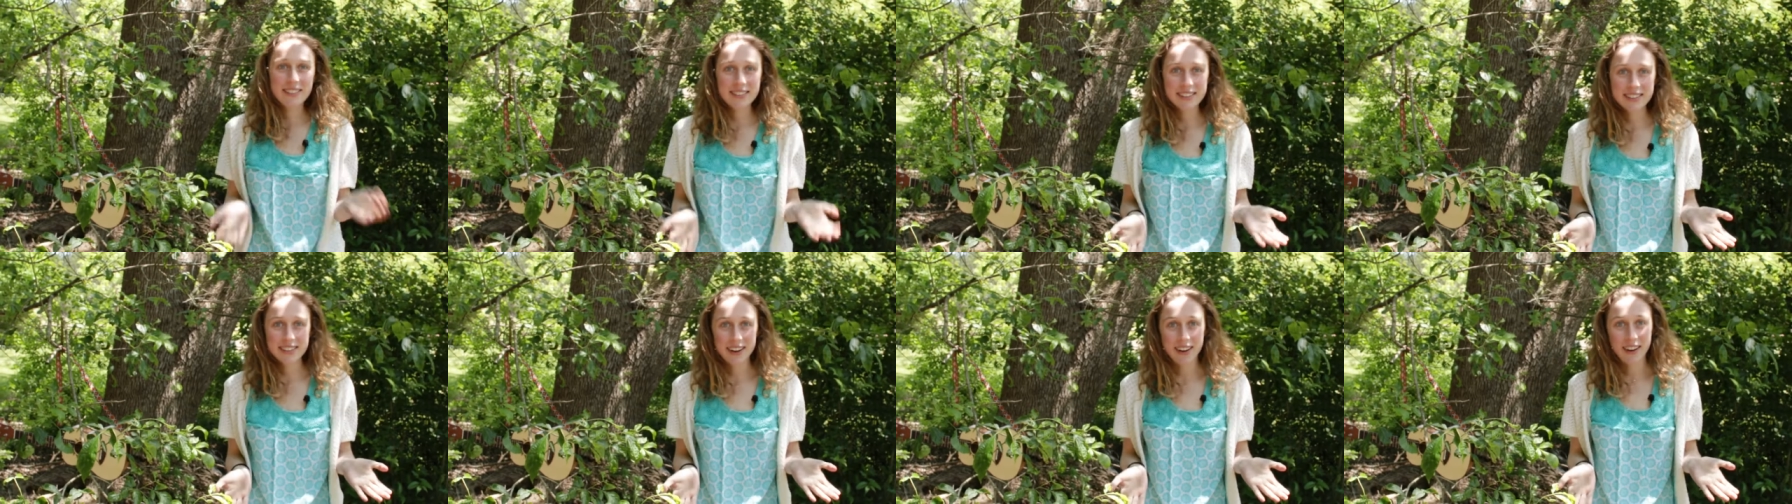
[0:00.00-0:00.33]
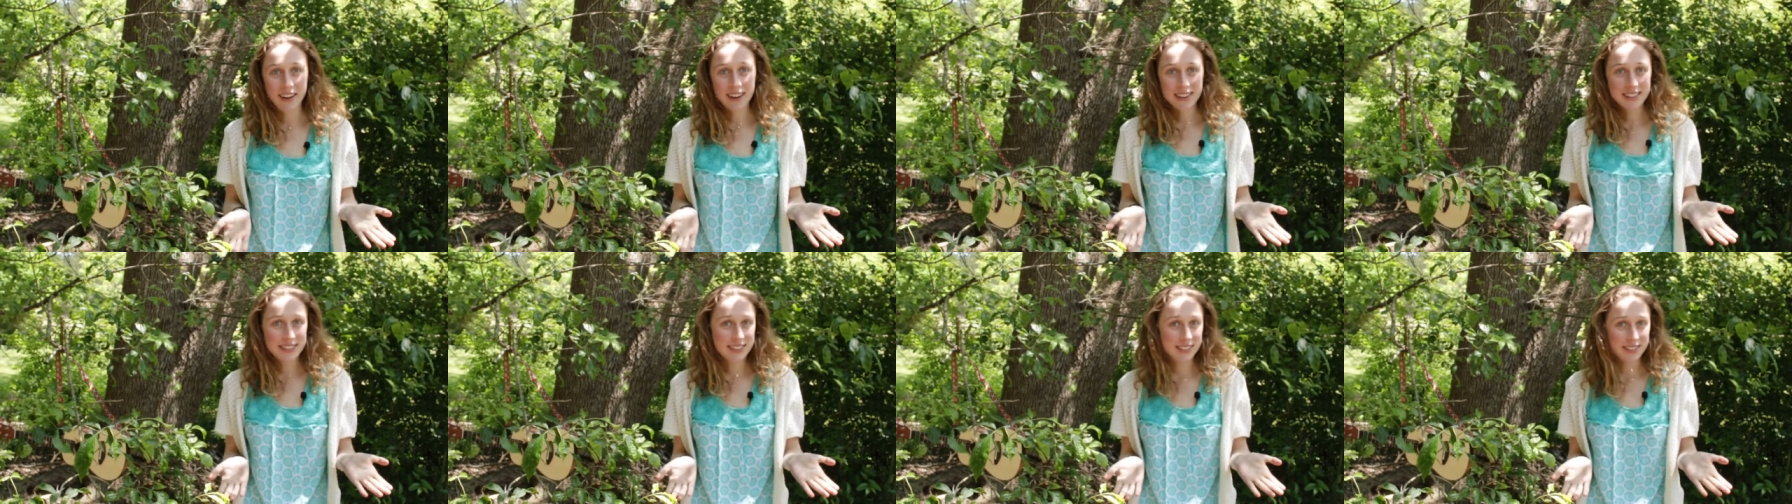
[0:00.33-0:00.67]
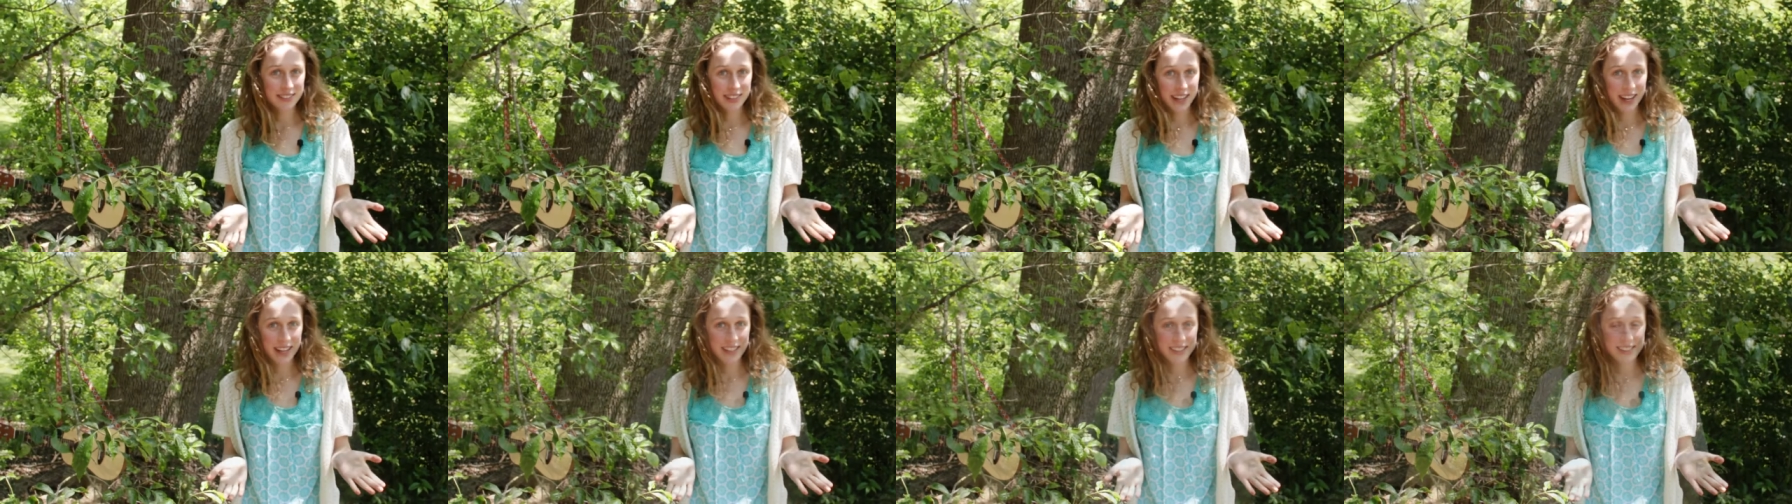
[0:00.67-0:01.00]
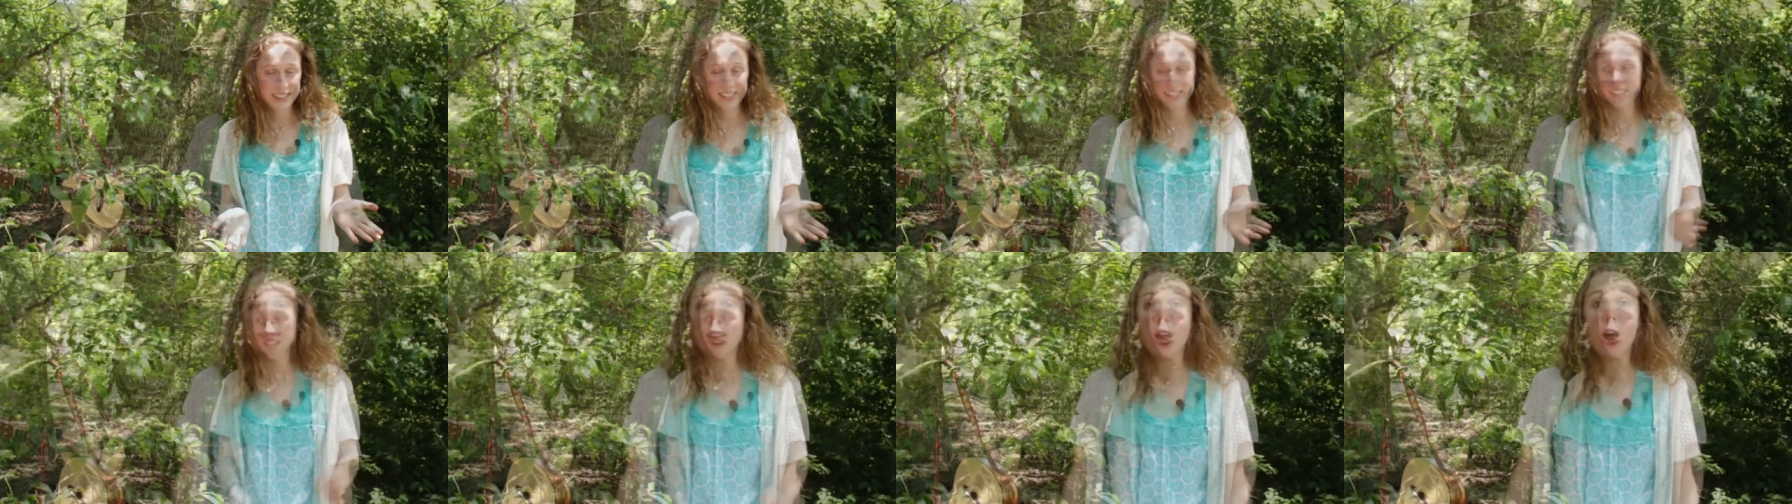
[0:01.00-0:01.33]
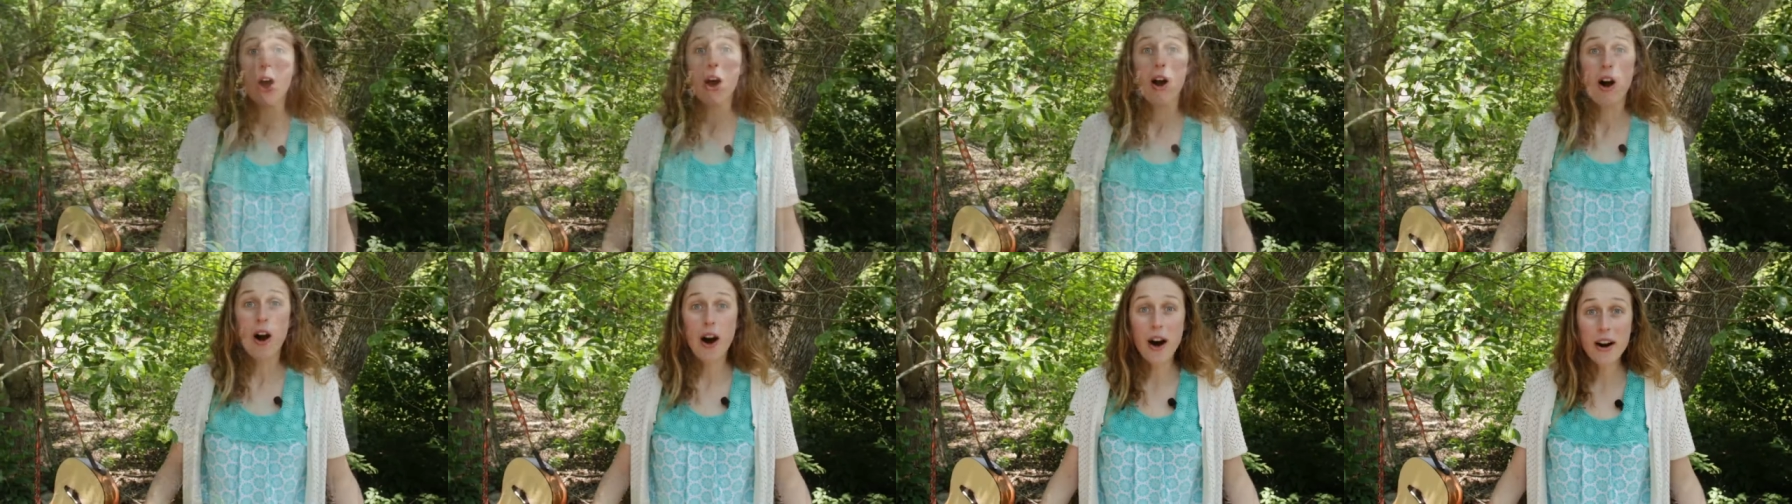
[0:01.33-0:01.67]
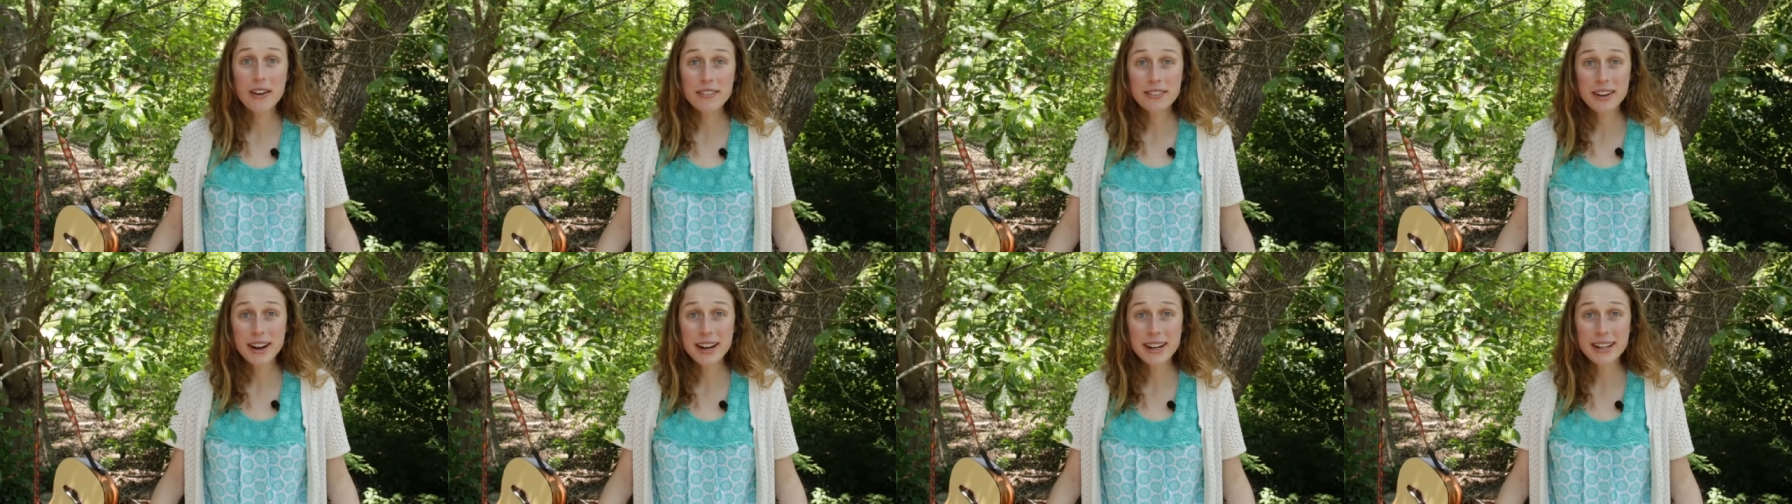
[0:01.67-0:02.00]
was awesome dancing.
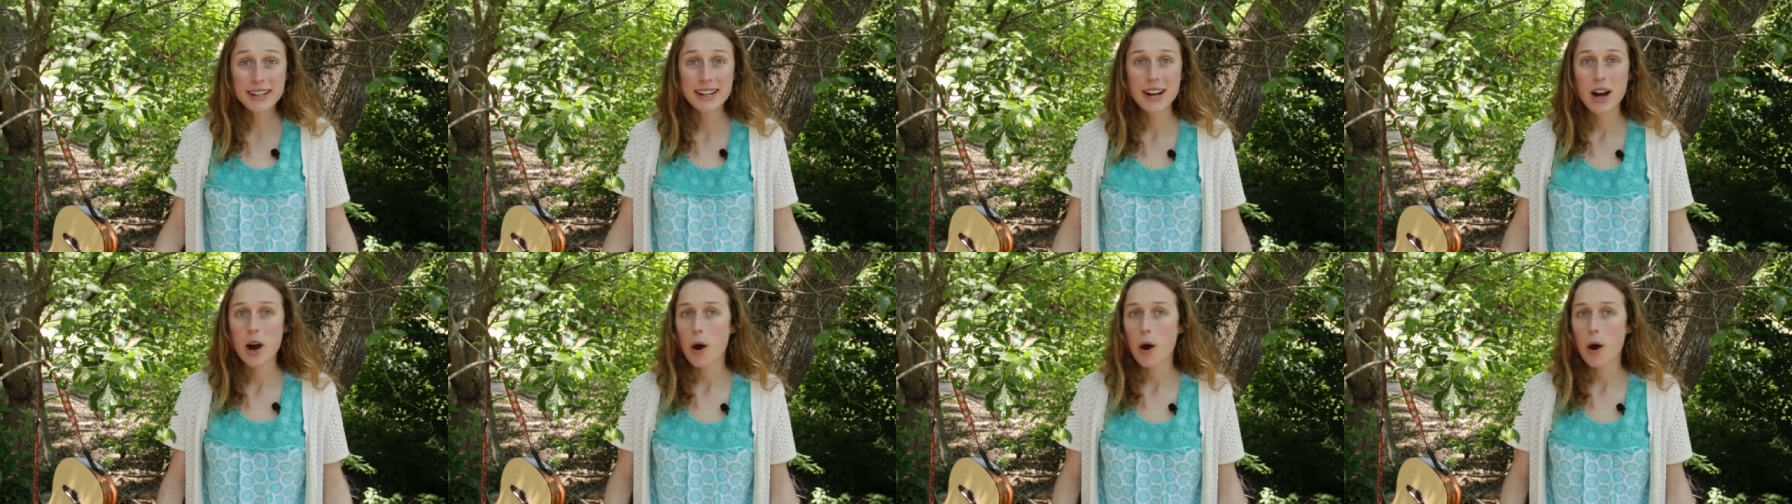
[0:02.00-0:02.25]
All right,